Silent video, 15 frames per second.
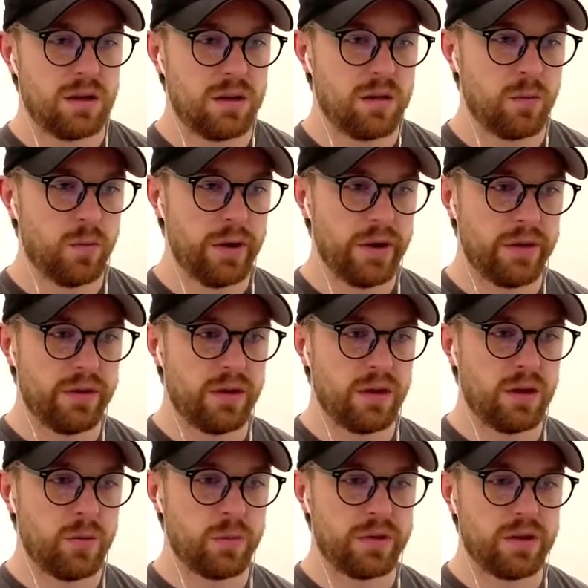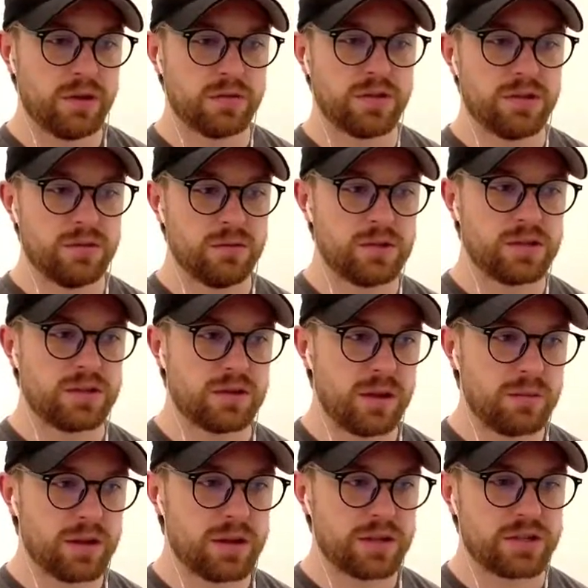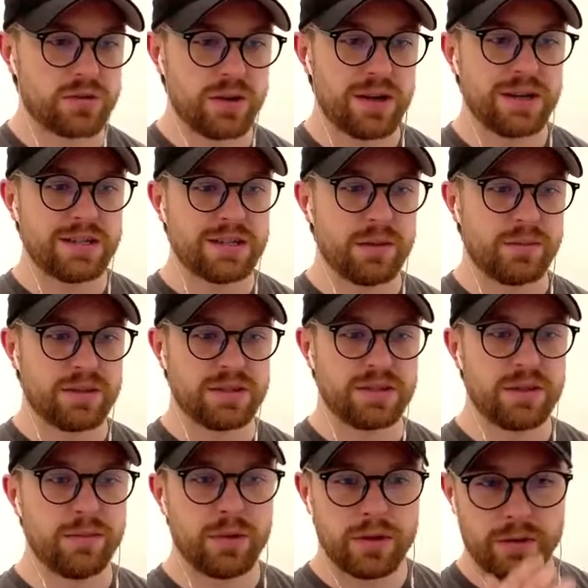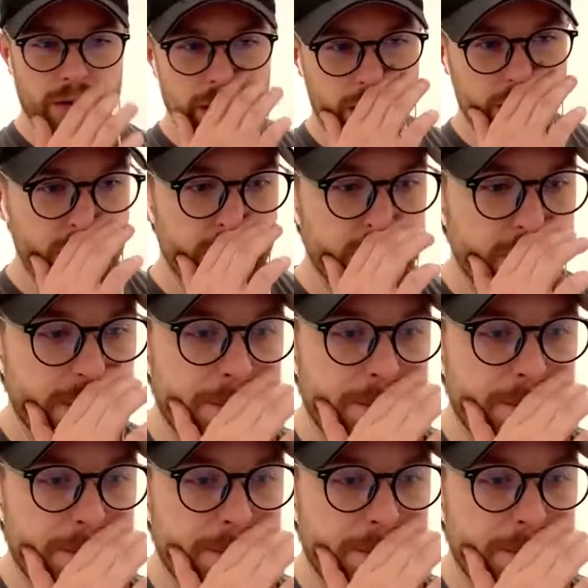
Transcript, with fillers: with uh, with those units. So I'm gonna try something similar right here.